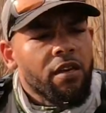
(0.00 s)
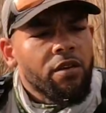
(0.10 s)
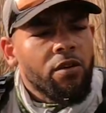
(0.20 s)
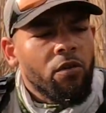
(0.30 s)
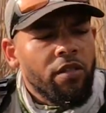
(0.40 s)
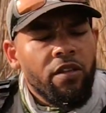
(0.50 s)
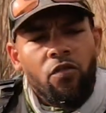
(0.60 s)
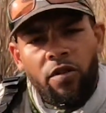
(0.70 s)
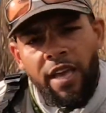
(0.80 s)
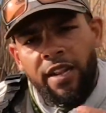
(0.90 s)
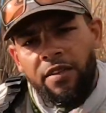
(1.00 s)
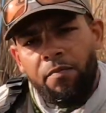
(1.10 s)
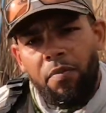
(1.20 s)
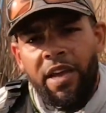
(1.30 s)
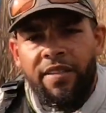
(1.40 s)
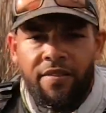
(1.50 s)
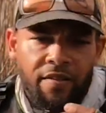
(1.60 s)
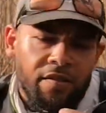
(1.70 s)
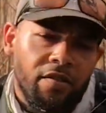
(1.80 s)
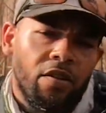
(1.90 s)
You know, this will get bites.
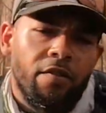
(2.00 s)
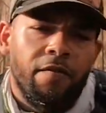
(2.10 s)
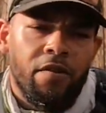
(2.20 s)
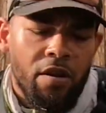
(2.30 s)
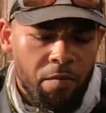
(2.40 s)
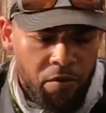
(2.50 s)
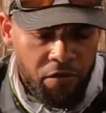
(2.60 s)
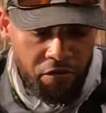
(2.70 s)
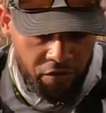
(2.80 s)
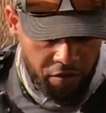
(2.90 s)
This is good for numbers.